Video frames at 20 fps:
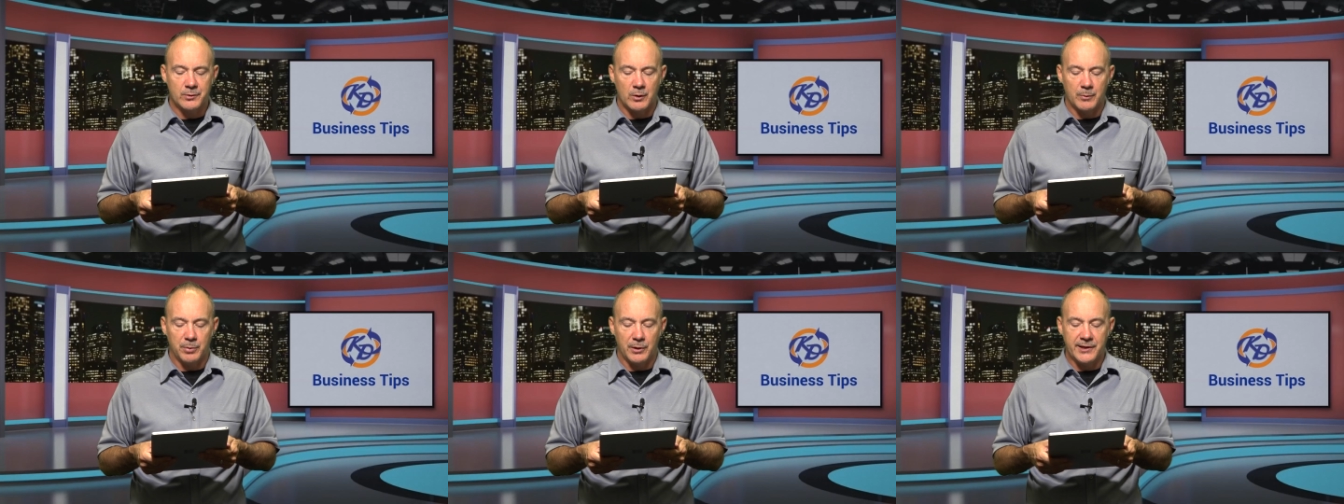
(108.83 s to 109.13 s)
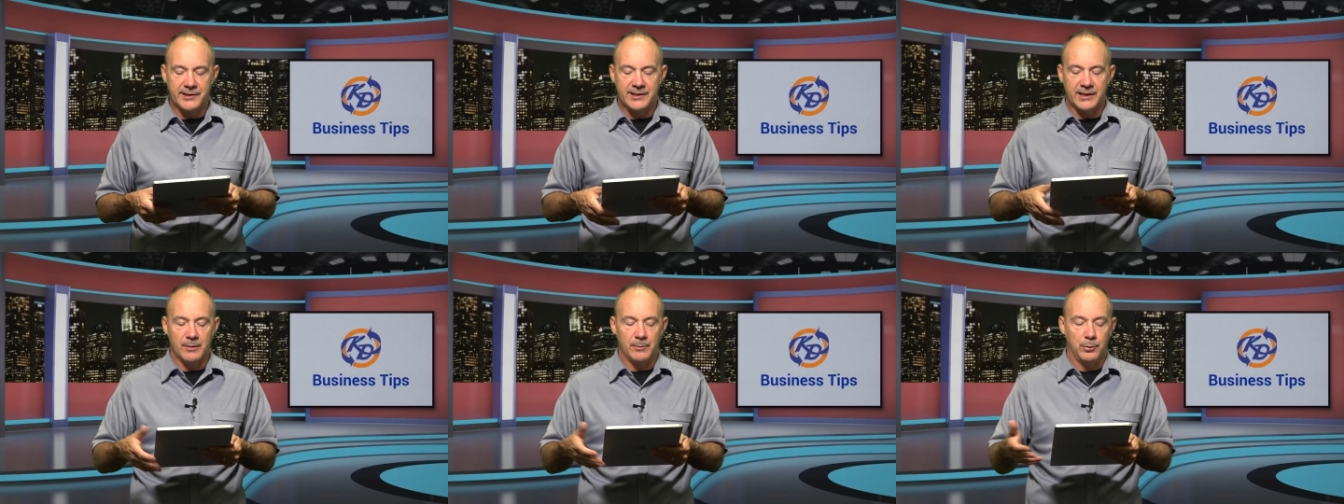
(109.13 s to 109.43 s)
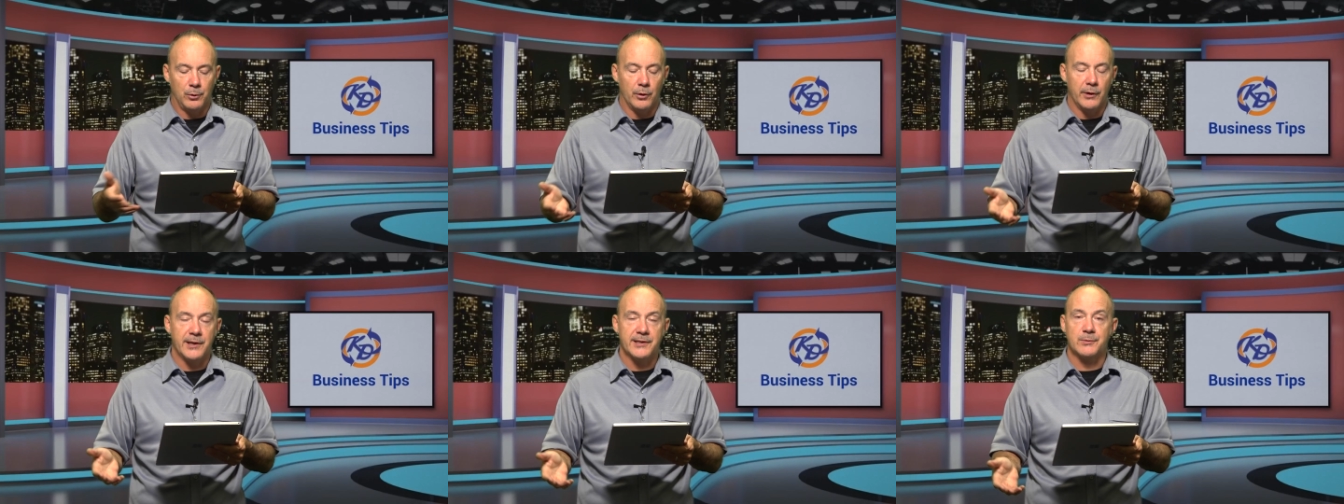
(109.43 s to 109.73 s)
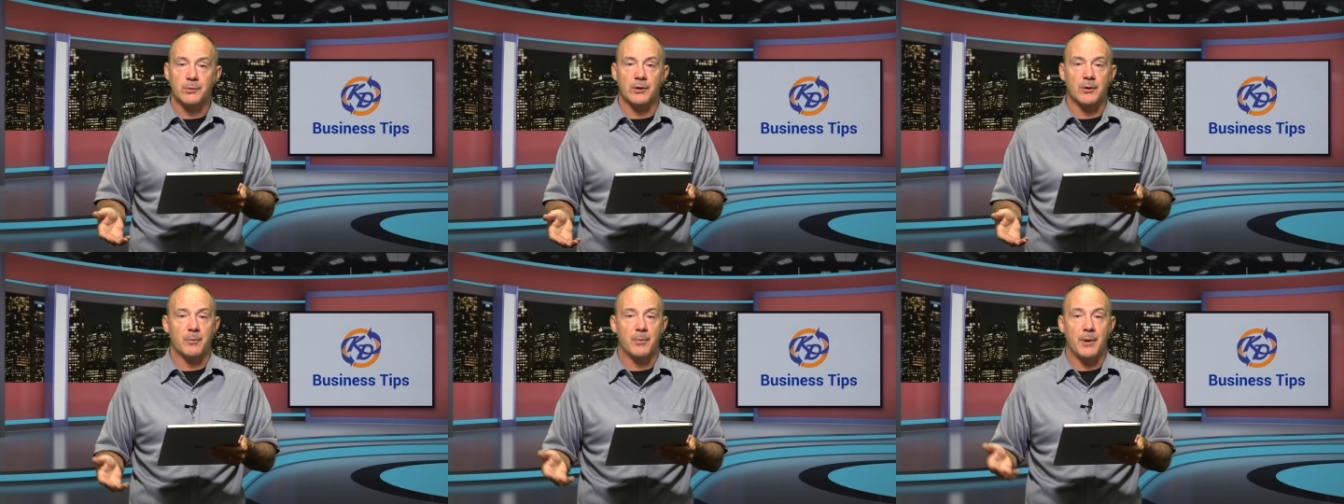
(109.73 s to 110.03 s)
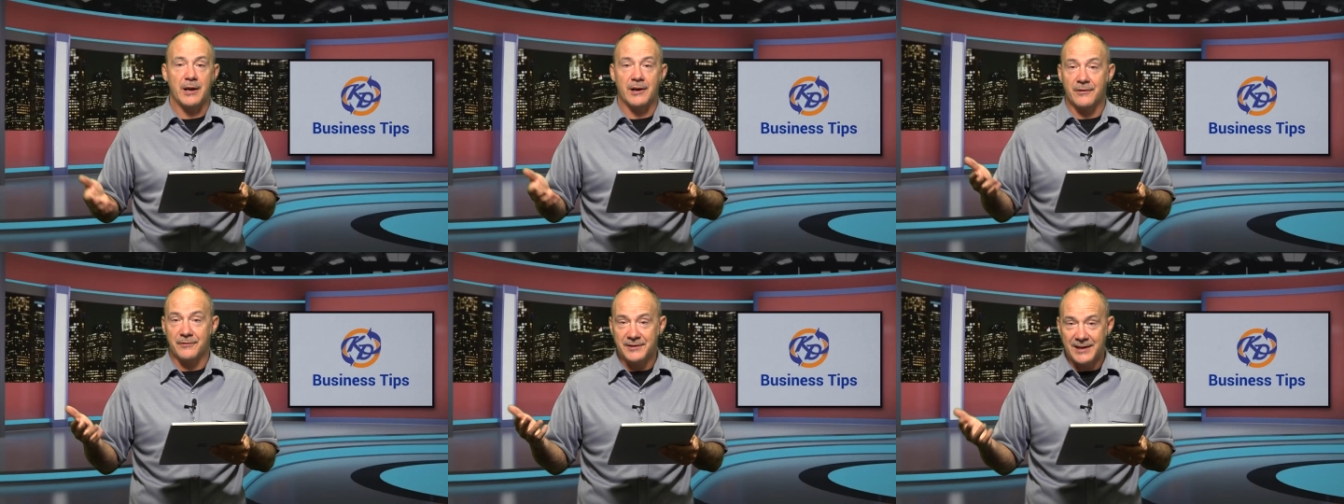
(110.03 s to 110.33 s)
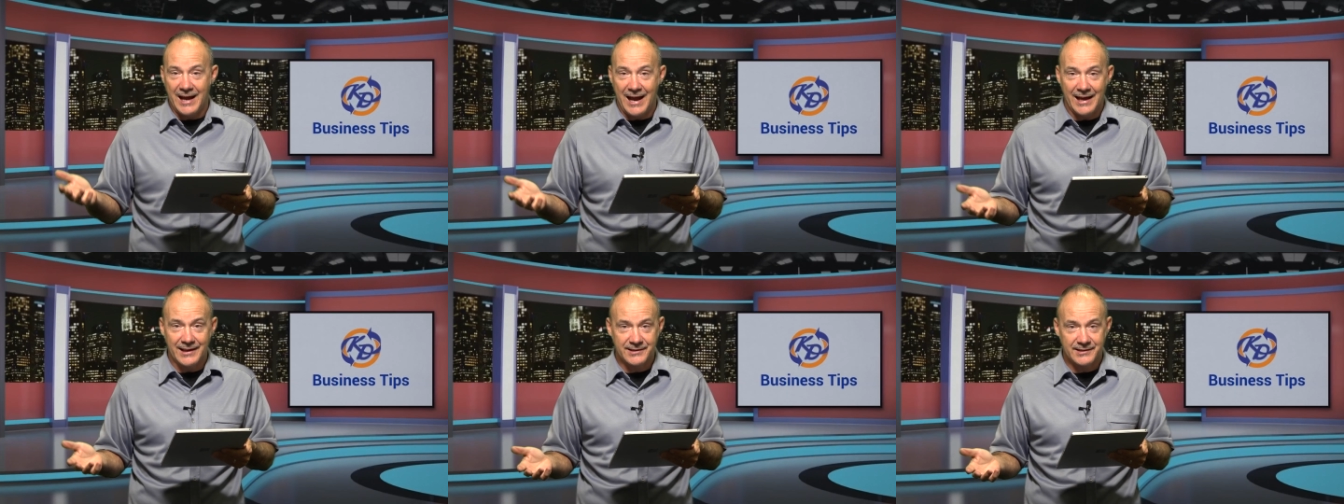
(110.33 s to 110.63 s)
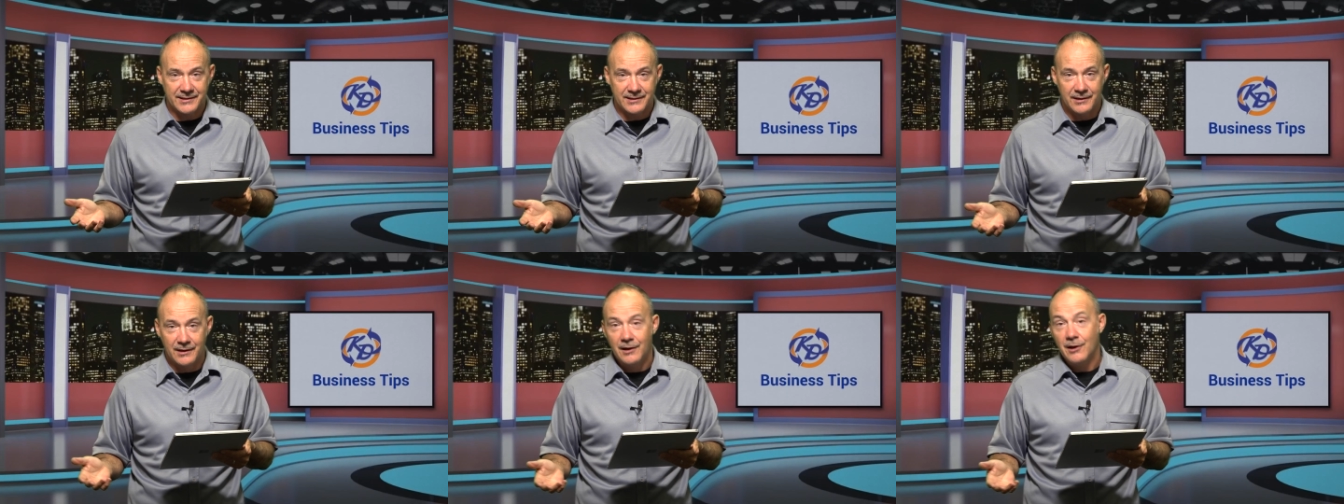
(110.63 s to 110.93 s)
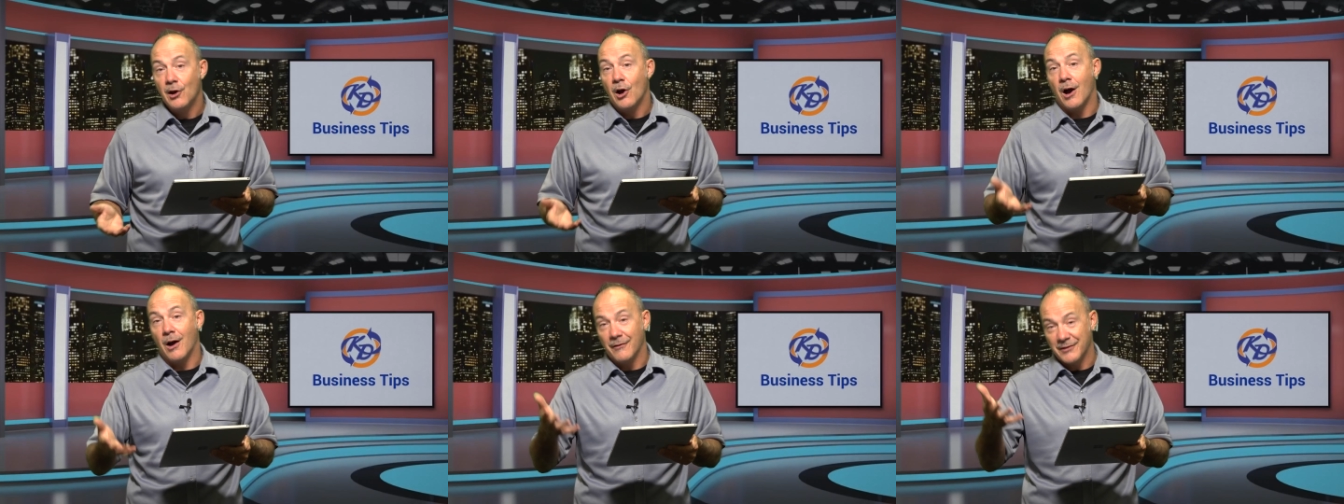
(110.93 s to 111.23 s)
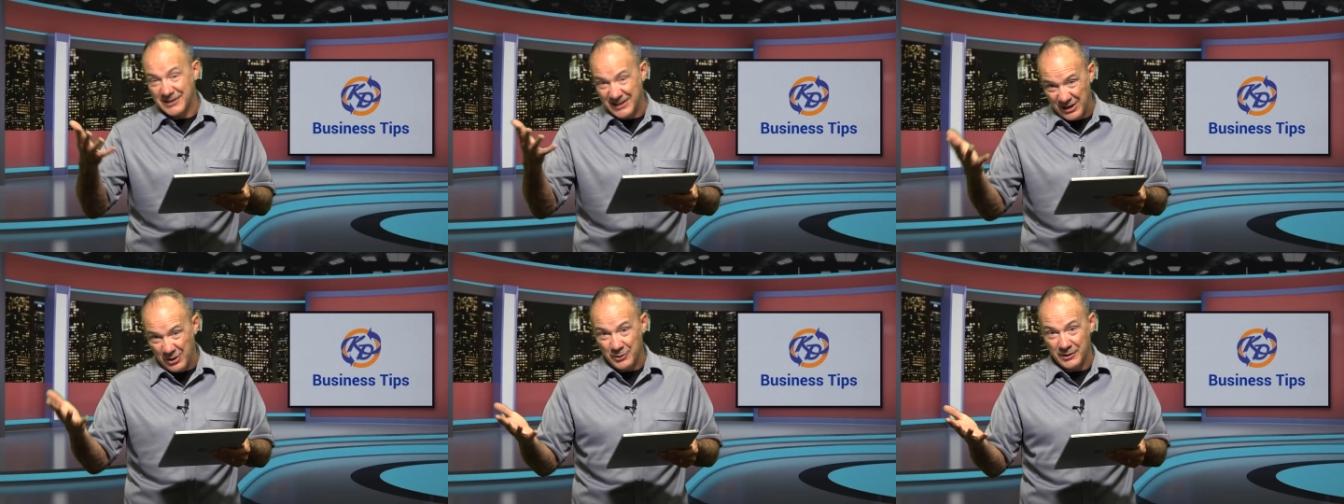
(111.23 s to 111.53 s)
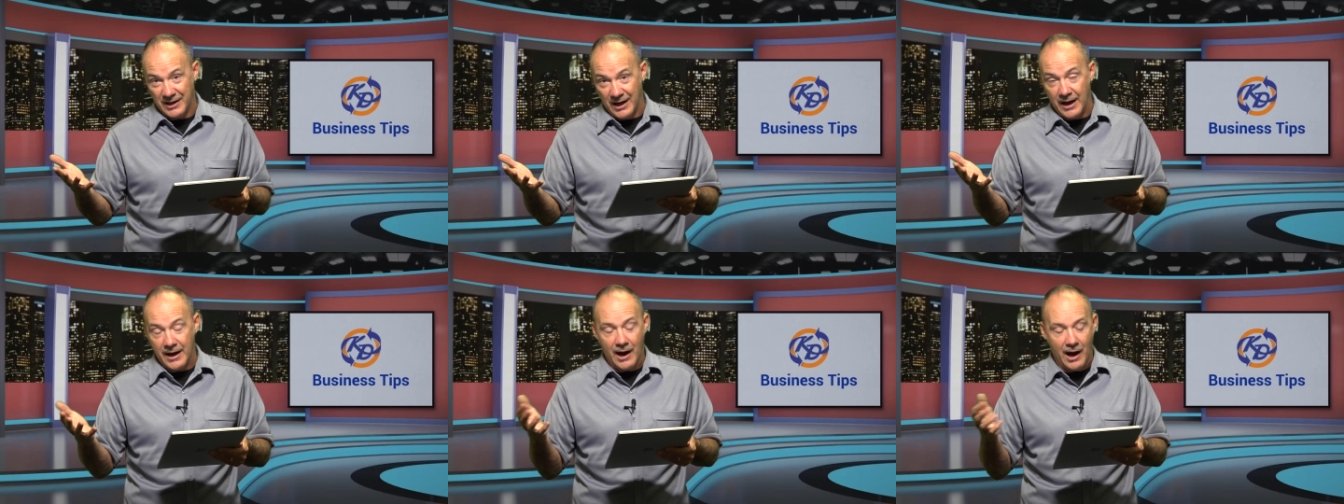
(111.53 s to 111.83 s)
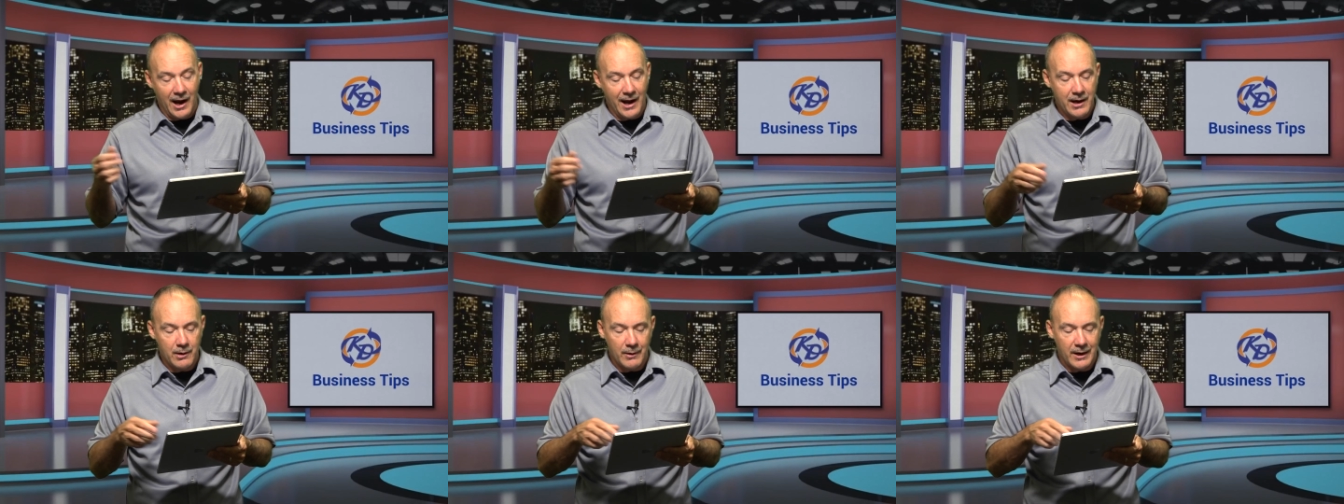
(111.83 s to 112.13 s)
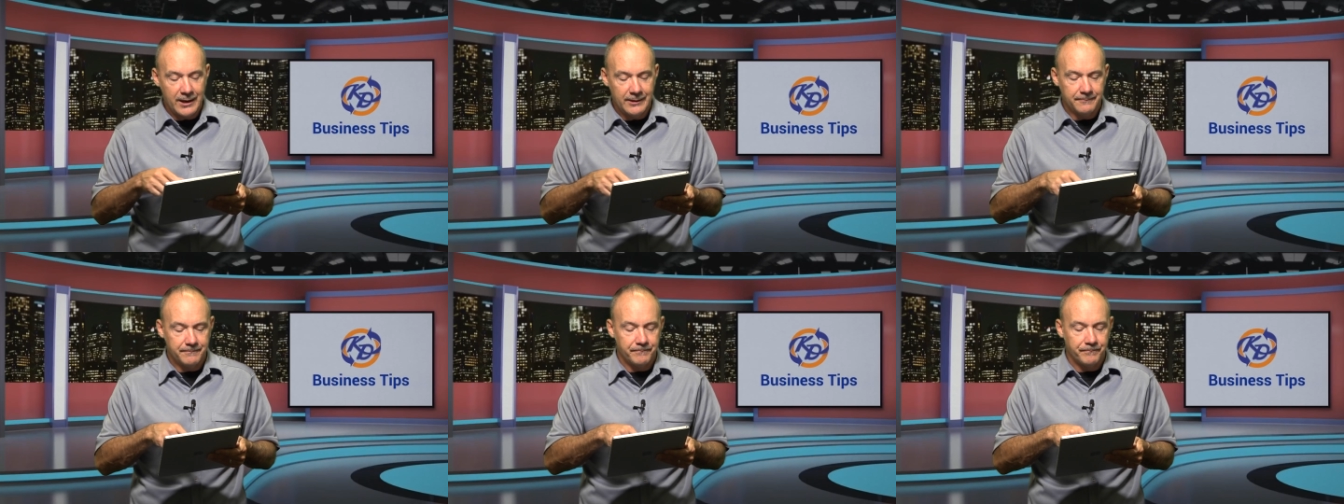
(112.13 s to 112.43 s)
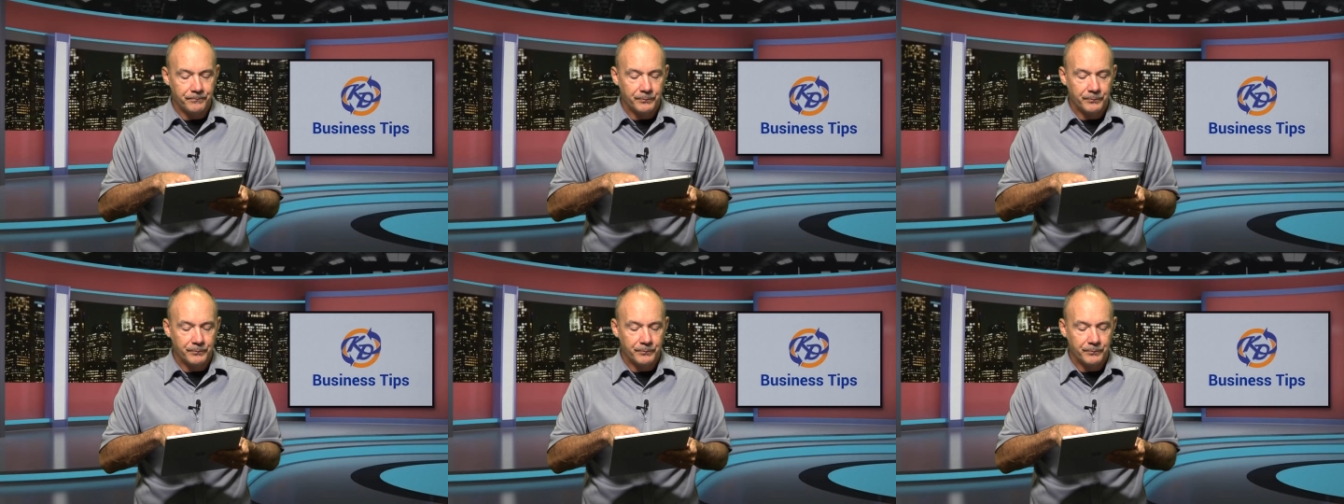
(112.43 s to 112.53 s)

replacing employees with repetitive tasks, obviously using AI, right?